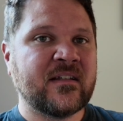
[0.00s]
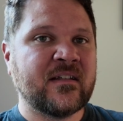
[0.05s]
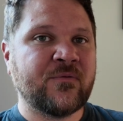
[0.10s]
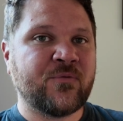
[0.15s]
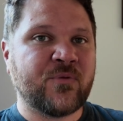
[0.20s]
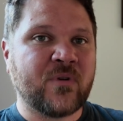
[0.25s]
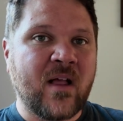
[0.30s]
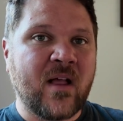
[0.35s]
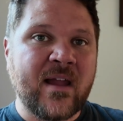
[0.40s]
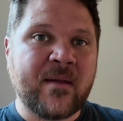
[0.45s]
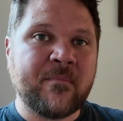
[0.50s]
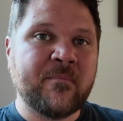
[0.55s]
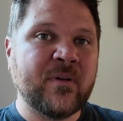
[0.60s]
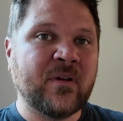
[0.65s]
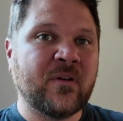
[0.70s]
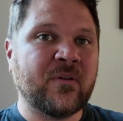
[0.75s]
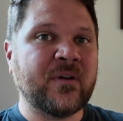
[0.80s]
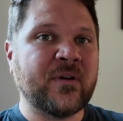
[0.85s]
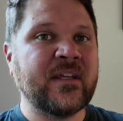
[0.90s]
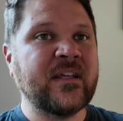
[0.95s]
the
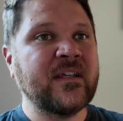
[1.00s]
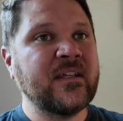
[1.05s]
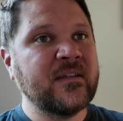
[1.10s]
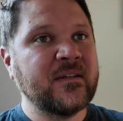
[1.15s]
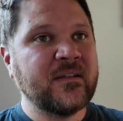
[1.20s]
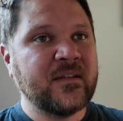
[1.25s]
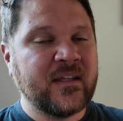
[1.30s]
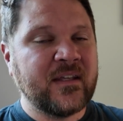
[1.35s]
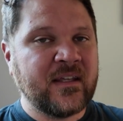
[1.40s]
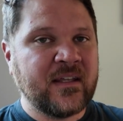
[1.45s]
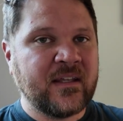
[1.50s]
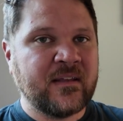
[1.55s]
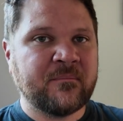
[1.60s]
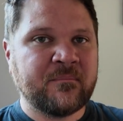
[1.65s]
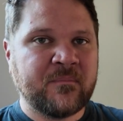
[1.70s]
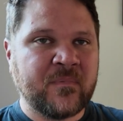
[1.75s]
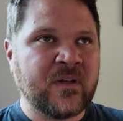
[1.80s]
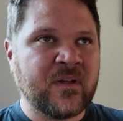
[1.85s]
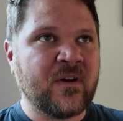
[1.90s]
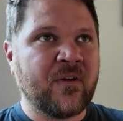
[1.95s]
reliability,
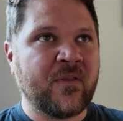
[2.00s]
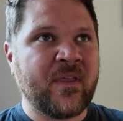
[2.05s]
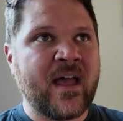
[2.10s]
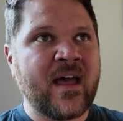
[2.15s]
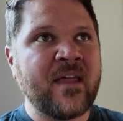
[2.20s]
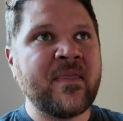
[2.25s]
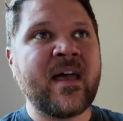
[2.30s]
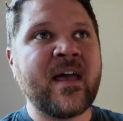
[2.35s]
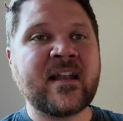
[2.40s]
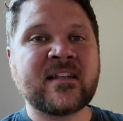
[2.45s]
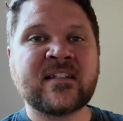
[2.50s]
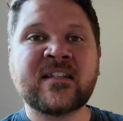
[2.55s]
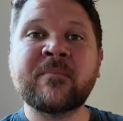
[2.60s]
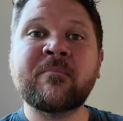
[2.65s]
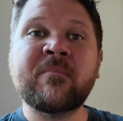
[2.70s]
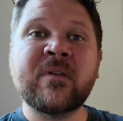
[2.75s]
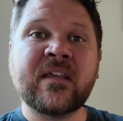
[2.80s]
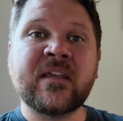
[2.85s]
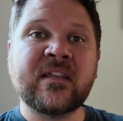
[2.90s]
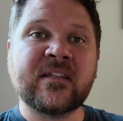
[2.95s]
that's the
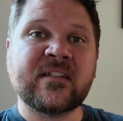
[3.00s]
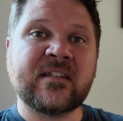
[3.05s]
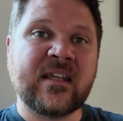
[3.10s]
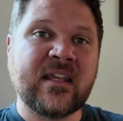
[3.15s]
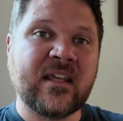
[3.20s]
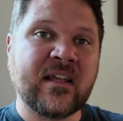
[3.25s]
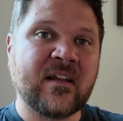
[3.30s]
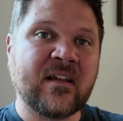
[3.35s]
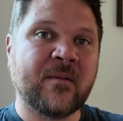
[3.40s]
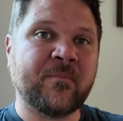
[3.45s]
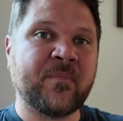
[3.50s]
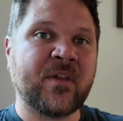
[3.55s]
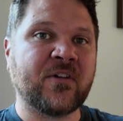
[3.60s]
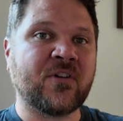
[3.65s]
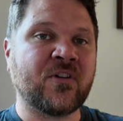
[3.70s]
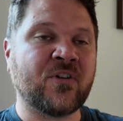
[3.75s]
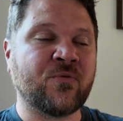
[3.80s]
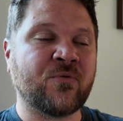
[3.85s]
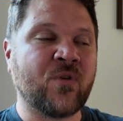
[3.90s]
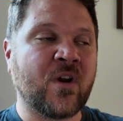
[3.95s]
biggest hiccup that you're
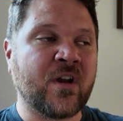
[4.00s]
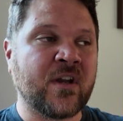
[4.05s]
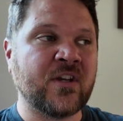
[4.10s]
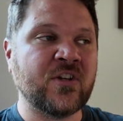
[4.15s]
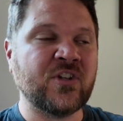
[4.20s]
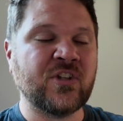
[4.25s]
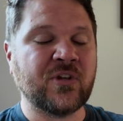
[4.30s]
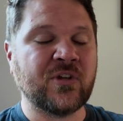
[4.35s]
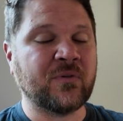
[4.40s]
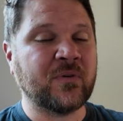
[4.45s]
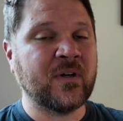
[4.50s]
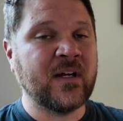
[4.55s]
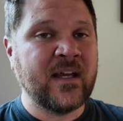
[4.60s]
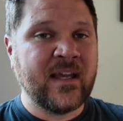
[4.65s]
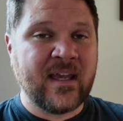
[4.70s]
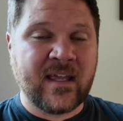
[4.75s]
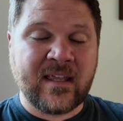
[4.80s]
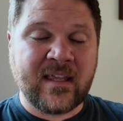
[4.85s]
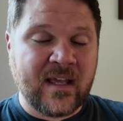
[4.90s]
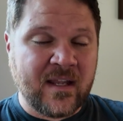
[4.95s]
going to run into.
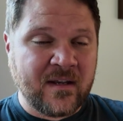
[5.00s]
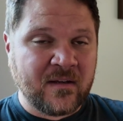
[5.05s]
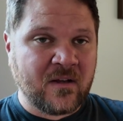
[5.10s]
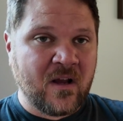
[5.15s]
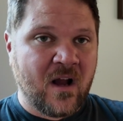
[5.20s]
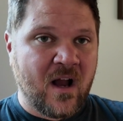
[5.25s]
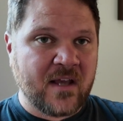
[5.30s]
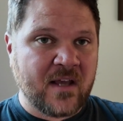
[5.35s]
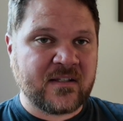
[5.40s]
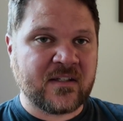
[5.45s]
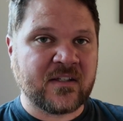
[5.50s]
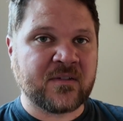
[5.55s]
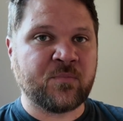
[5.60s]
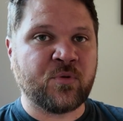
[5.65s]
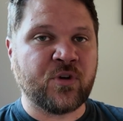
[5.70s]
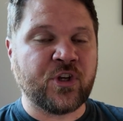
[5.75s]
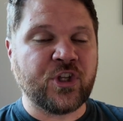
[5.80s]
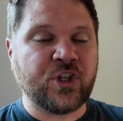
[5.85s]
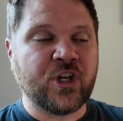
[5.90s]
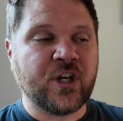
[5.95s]
Again, cost is
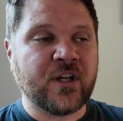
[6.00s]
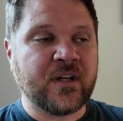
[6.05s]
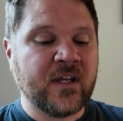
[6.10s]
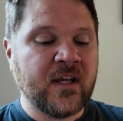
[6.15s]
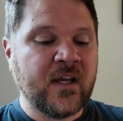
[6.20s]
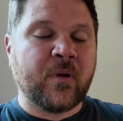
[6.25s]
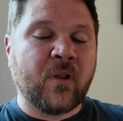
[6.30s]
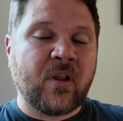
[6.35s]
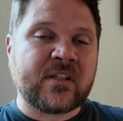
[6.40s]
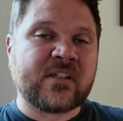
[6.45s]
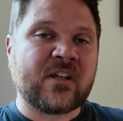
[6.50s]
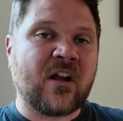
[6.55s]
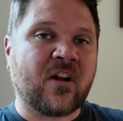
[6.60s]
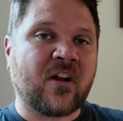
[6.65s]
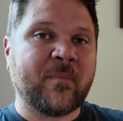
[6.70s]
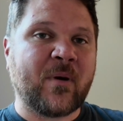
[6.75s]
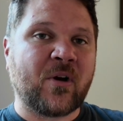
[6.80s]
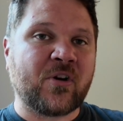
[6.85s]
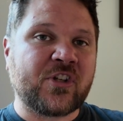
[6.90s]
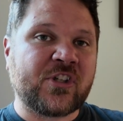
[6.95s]
pretty good. But let's
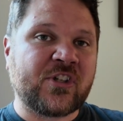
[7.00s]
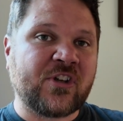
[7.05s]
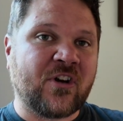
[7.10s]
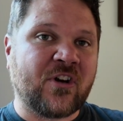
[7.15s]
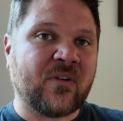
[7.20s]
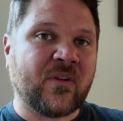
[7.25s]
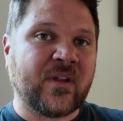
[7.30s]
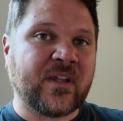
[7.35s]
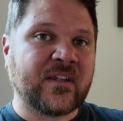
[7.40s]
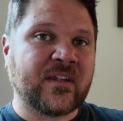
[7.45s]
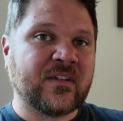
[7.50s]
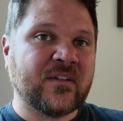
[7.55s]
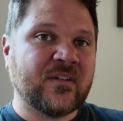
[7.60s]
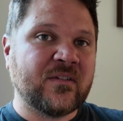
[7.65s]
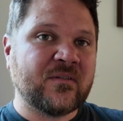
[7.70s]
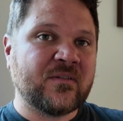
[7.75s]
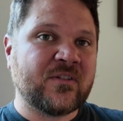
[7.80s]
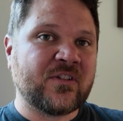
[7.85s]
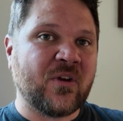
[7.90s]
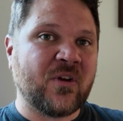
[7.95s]
talk about Starlink.
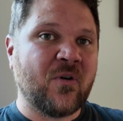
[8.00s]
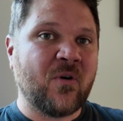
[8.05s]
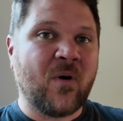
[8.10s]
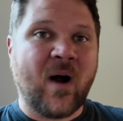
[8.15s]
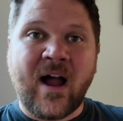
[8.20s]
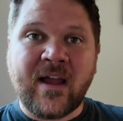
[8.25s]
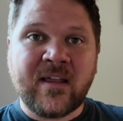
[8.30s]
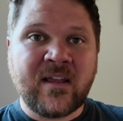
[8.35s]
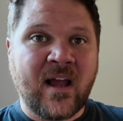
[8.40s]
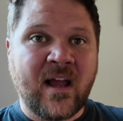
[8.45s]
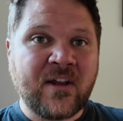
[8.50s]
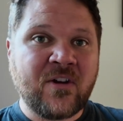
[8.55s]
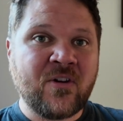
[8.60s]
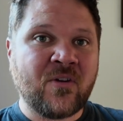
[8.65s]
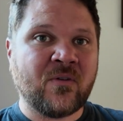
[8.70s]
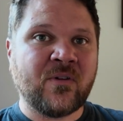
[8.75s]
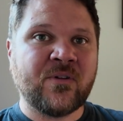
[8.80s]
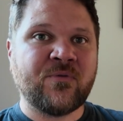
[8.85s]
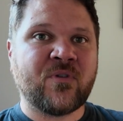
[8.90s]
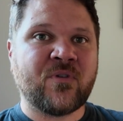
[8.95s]
So I
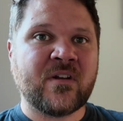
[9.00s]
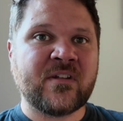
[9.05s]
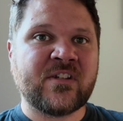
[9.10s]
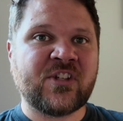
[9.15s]
currently run